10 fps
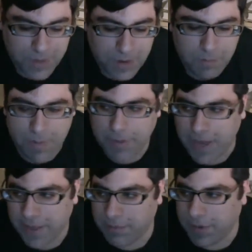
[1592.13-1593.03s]
maybe not
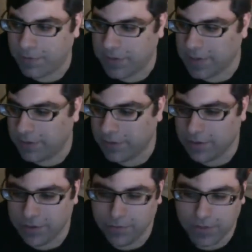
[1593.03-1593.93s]
as big of a deal as
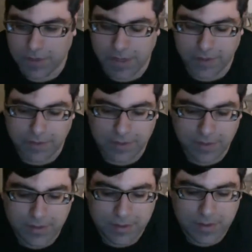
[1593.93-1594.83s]
you would think,
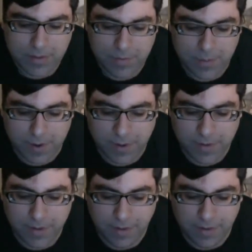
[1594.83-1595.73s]
but
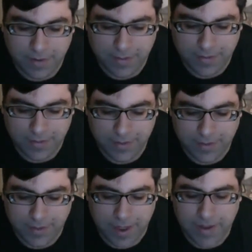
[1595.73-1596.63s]

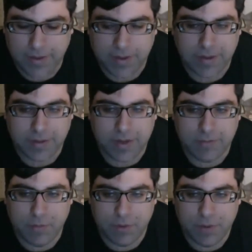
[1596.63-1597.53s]
it did
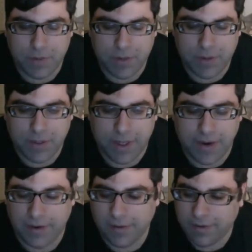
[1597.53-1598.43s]
worry me,
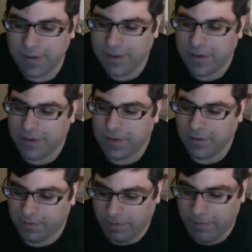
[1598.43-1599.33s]
and
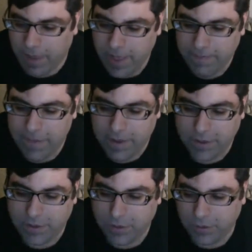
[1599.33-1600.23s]
I
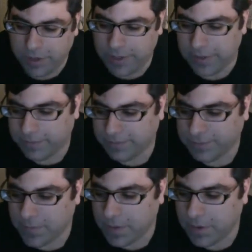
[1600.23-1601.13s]
still don't like it.
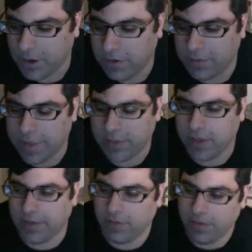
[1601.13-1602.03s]
So that's
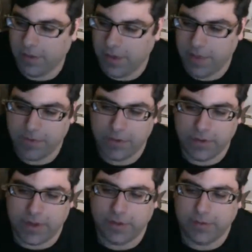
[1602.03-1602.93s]
it. Have a good
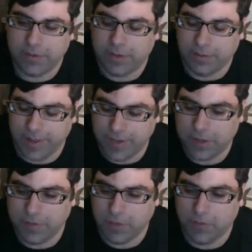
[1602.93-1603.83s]
night. Like,
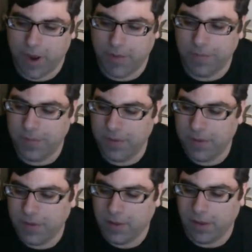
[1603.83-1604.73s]
subscribe,
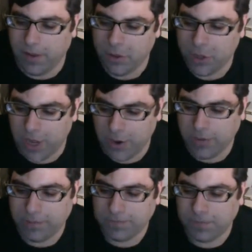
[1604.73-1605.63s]

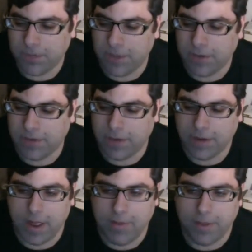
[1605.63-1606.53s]
share, and
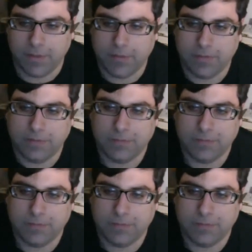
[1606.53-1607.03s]
comment.